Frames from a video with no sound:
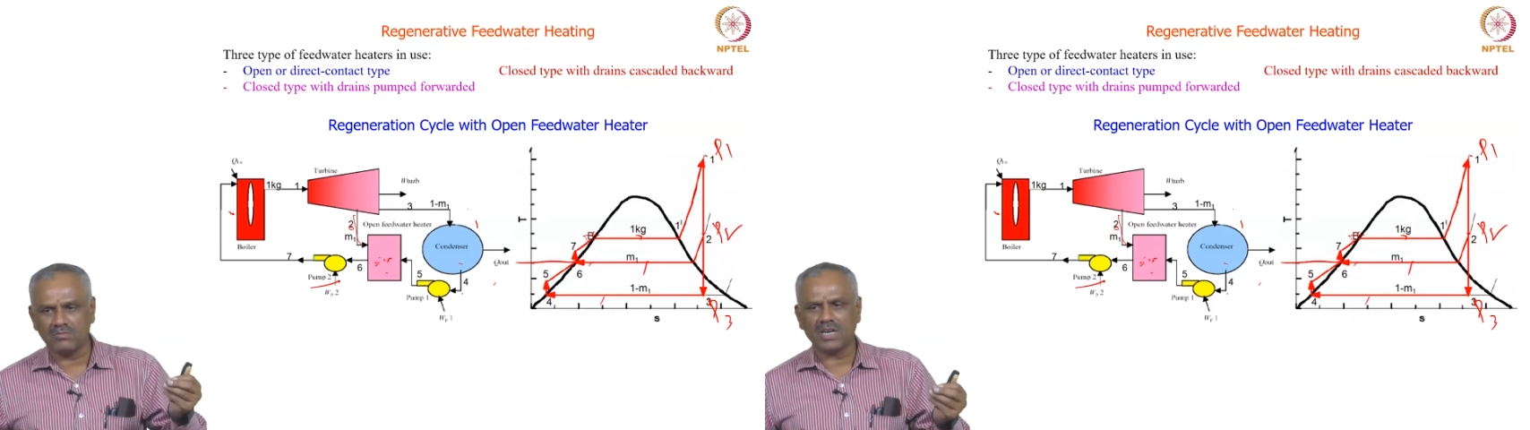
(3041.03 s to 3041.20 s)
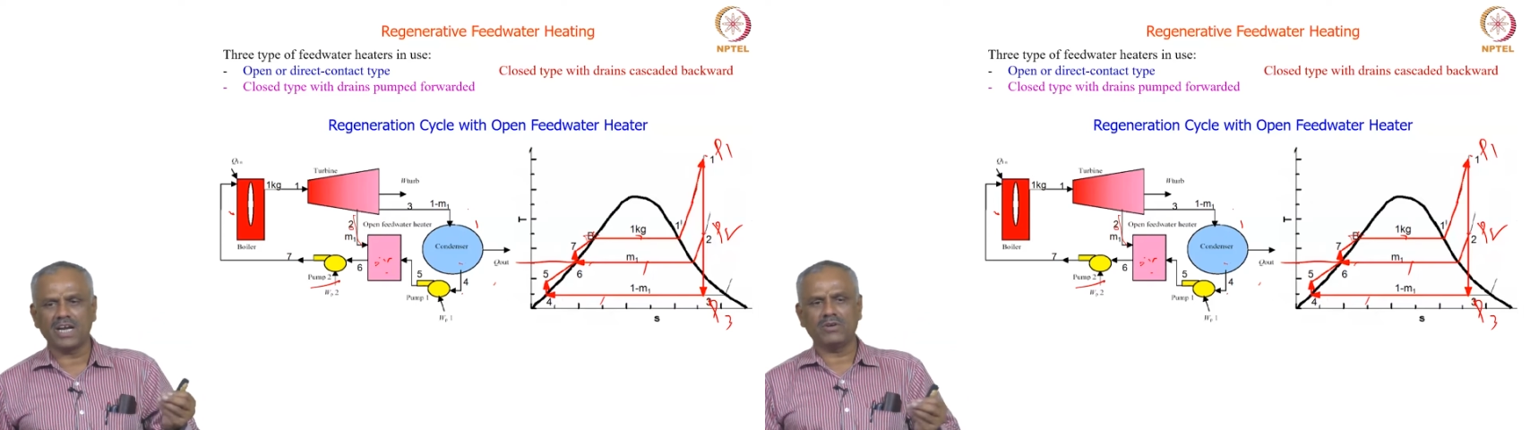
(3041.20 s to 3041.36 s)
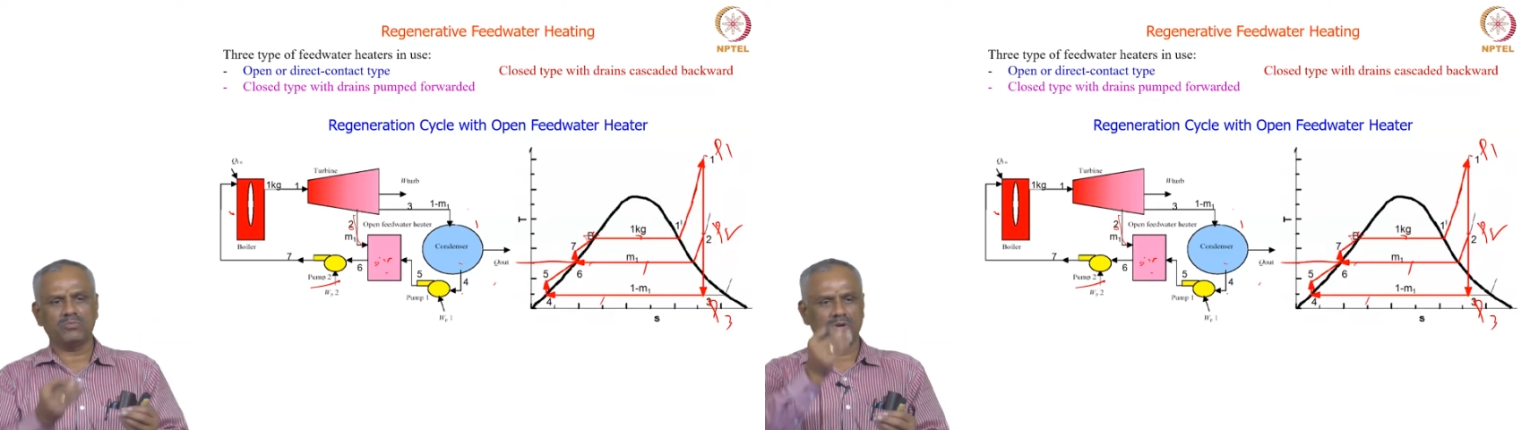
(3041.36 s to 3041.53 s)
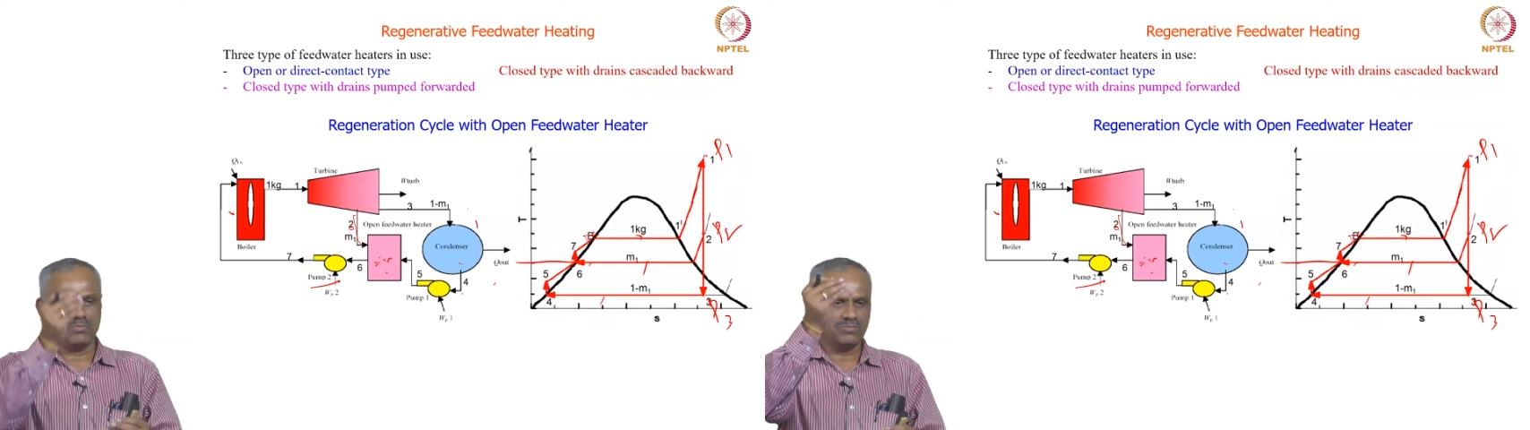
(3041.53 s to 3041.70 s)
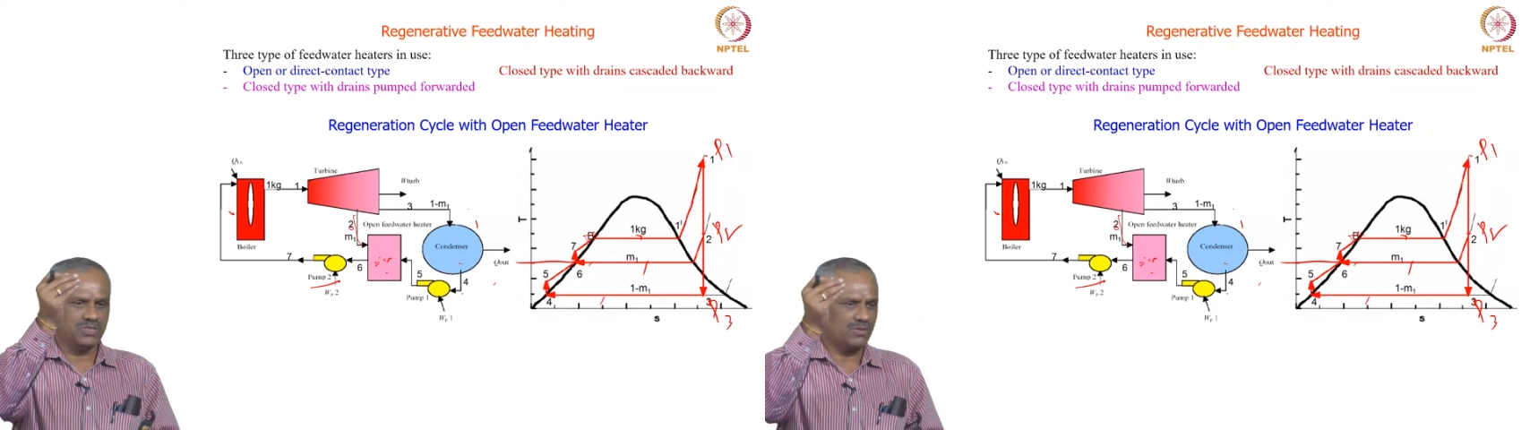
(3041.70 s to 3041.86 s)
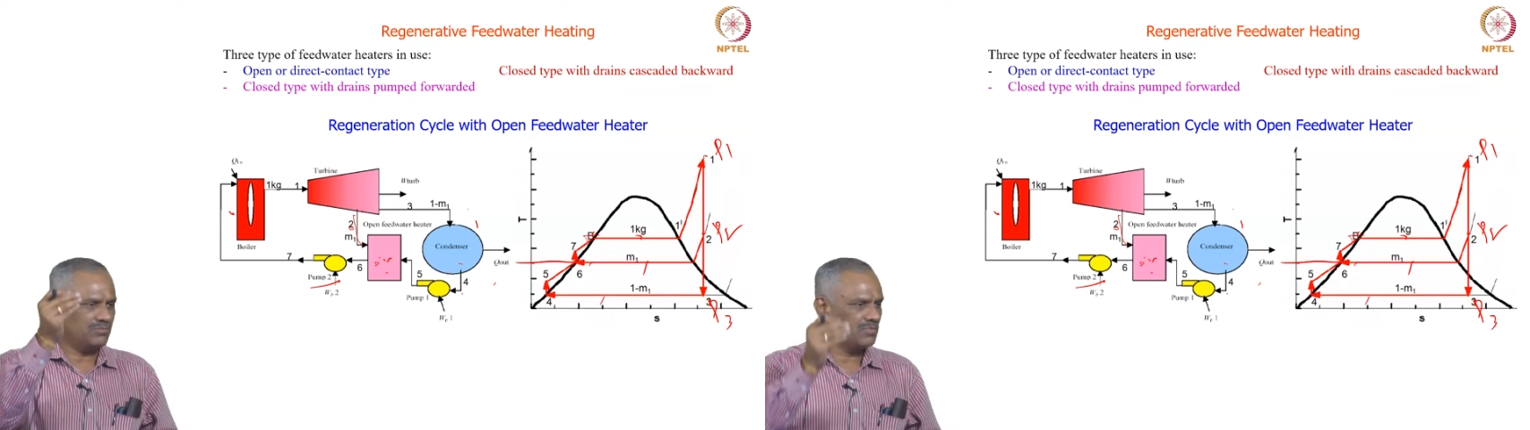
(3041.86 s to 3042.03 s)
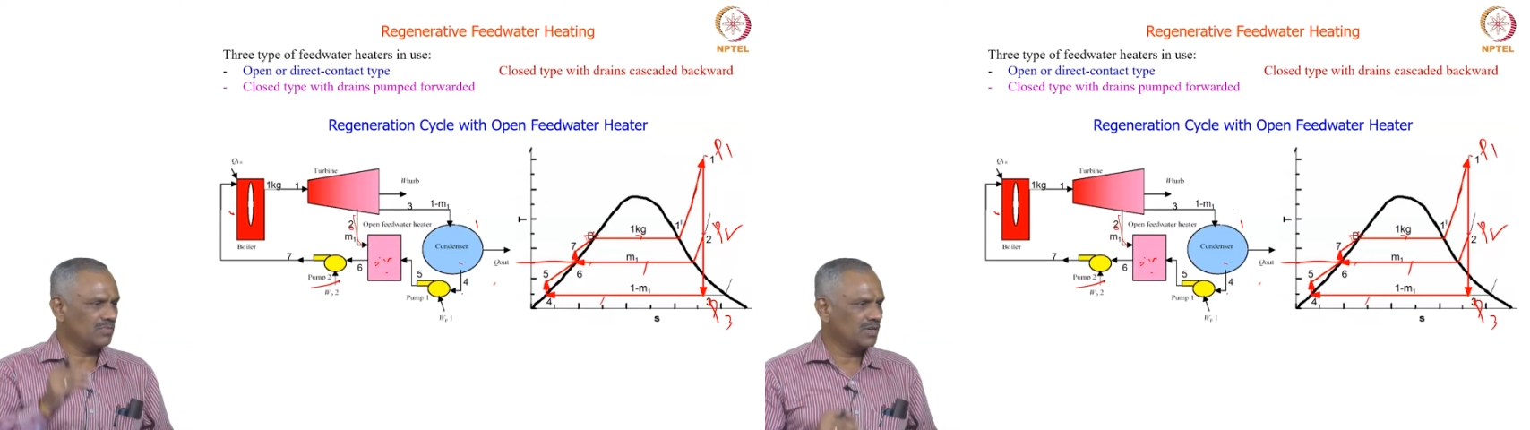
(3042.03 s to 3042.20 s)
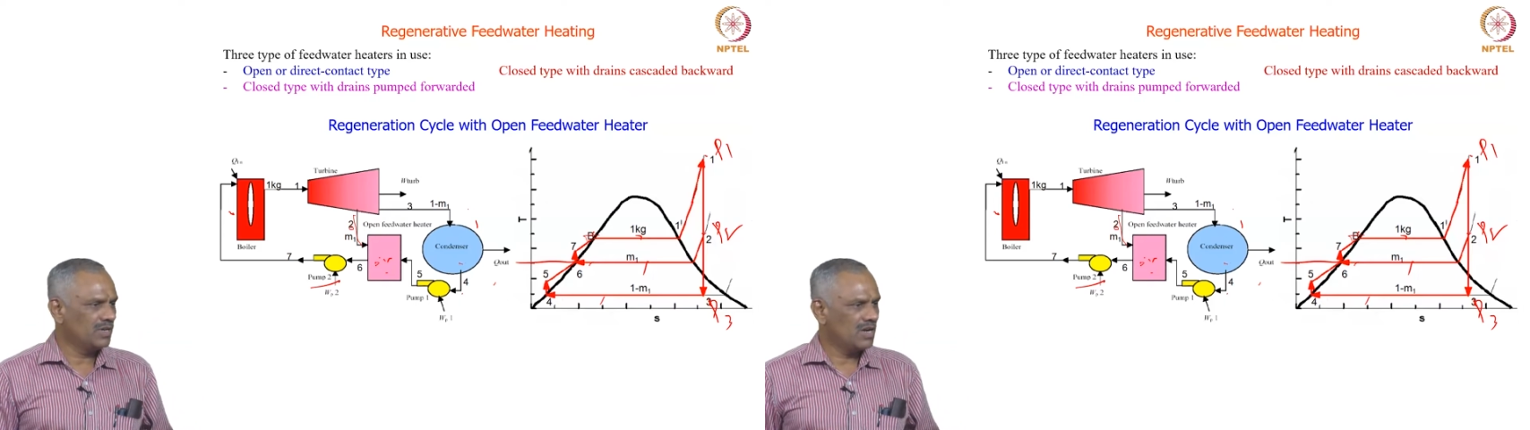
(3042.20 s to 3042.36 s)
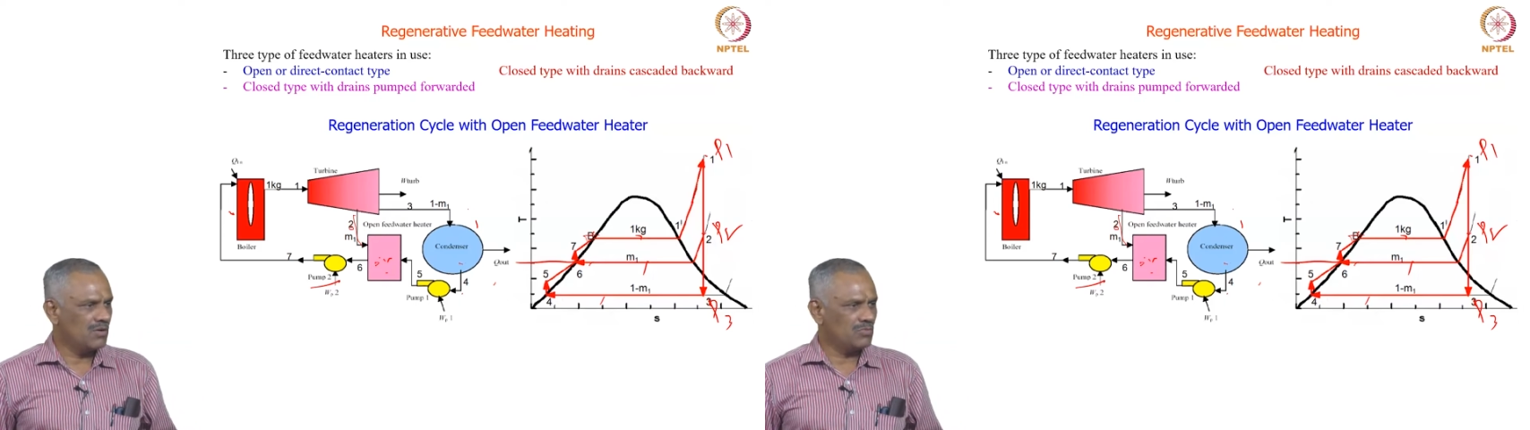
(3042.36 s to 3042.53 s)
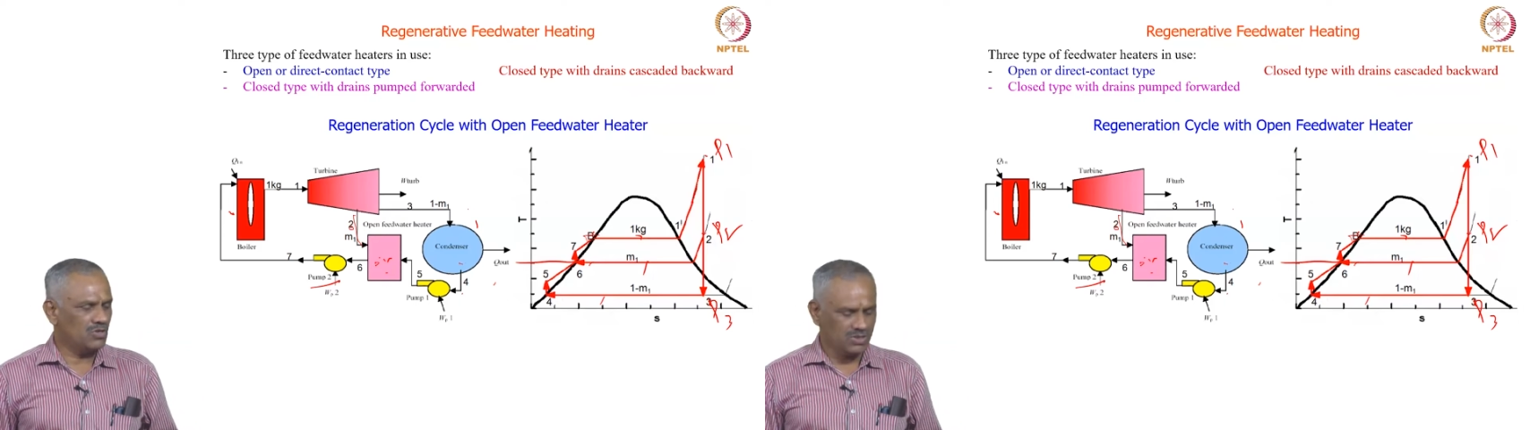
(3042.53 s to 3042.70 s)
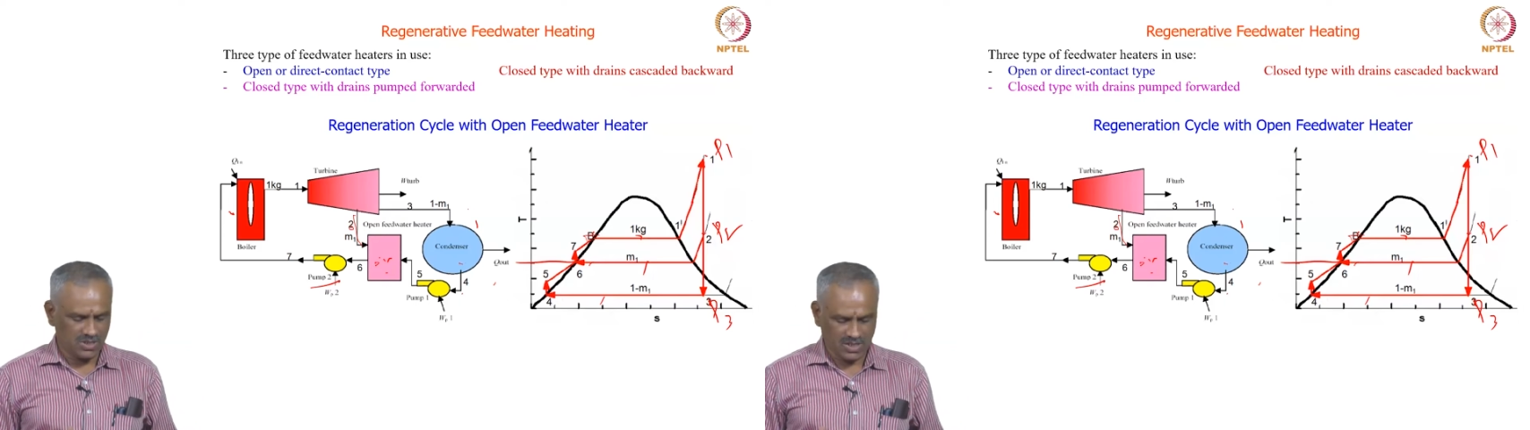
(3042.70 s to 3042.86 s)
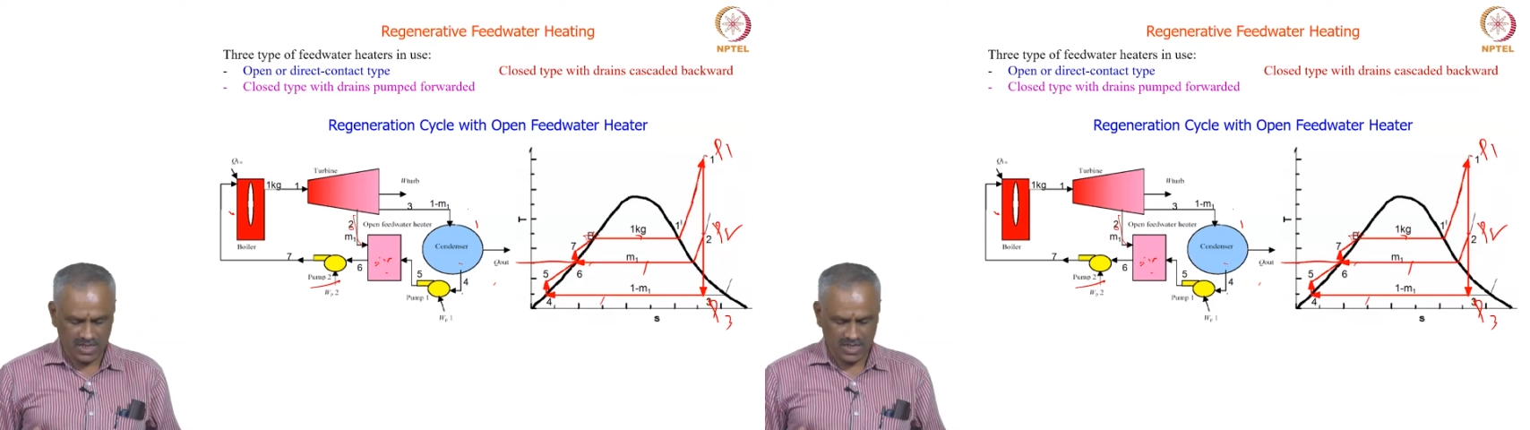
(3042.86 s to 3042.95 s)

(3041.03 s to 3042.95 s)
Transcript: try to pump some amount.